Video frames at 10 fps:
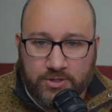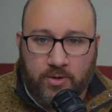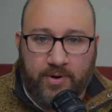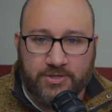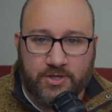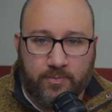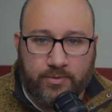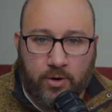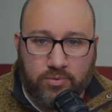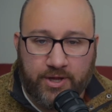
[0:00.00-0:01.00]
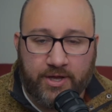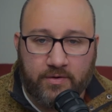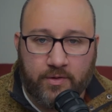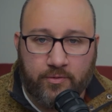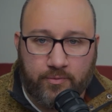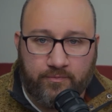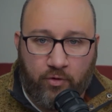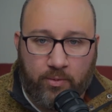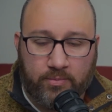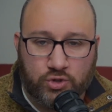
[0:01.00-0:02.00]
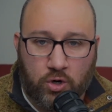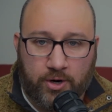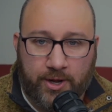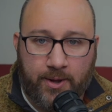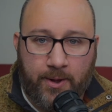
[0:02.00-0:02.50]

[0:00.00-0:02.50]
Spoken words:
Somebody's going to, blink and form a majority.